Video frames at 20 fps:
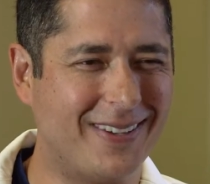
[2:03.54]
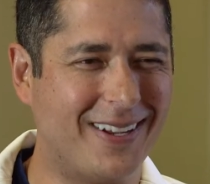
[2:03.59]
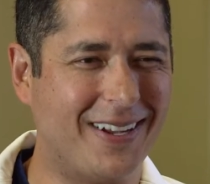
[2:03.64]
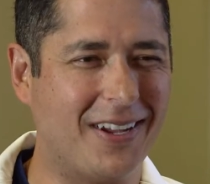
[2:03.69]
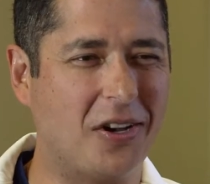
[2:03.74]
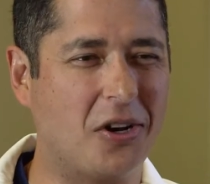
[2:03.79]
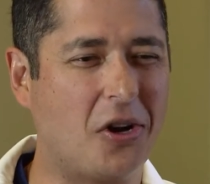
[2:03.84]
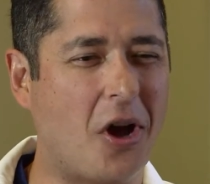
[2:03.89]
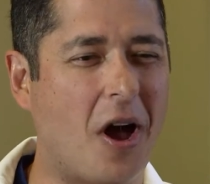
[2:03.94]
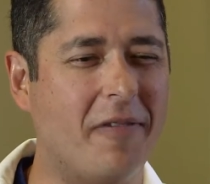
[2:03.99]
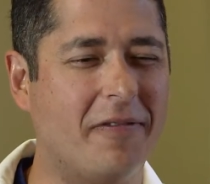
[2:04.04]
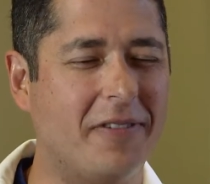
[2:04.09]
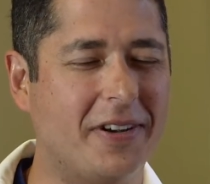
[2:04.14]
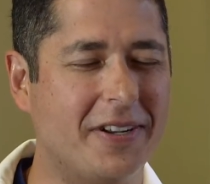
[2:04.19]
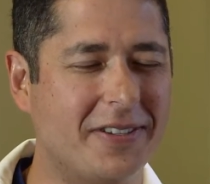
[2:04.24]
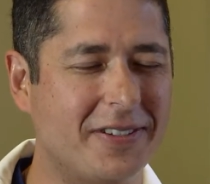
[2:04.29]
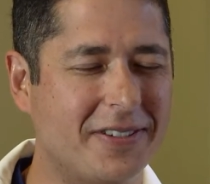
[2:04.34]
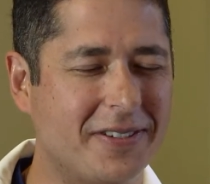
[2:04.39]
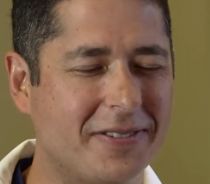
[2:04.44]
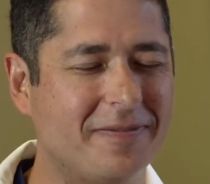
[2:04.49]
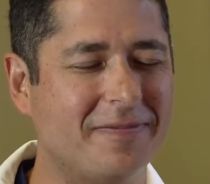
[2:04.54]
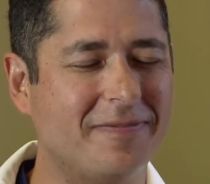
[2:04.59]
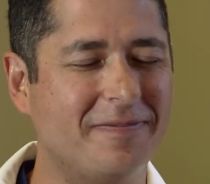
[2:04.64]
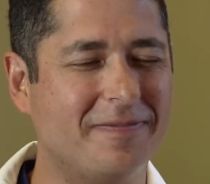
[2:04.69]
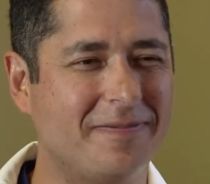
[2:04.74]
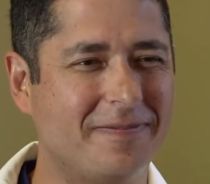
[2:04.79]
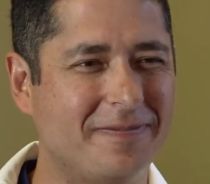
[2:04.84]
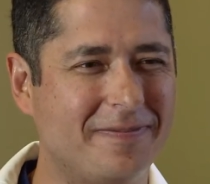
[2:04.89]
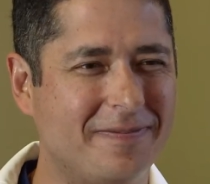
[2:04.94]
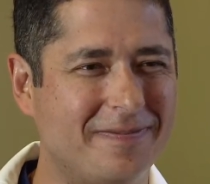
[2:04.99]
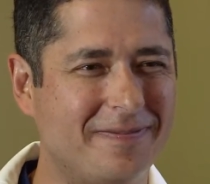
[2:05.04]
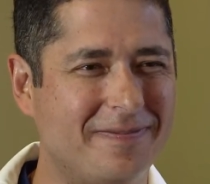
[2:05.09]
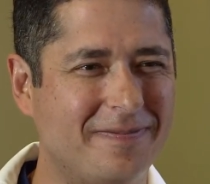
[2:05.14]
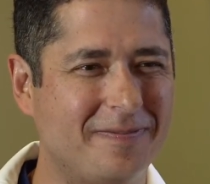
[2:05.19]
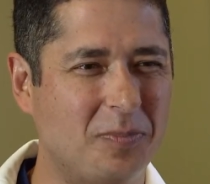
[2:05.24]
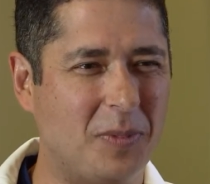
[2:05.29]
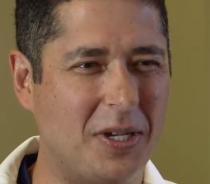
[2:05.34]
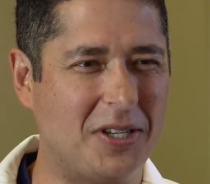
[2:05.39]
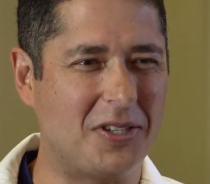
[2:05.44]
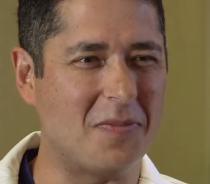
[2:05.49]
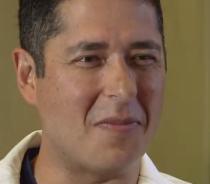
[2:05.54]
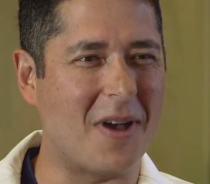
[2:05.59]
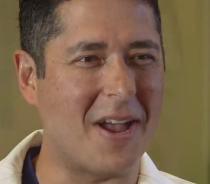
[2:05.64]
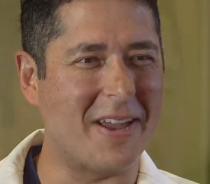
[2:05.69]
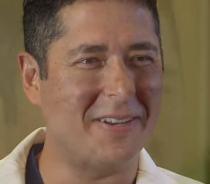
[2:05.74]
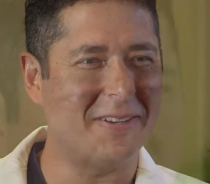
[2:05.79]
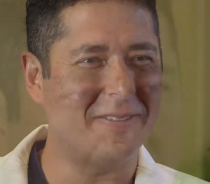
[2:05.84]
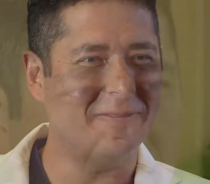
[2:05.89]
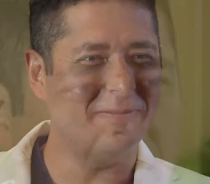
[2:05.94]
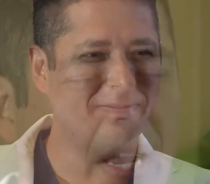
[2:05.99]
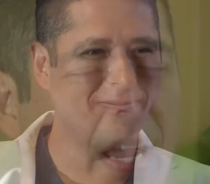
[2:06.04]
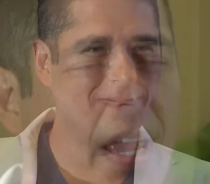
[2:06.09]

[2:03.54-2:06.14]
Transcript: uh, confidence, peace of mind.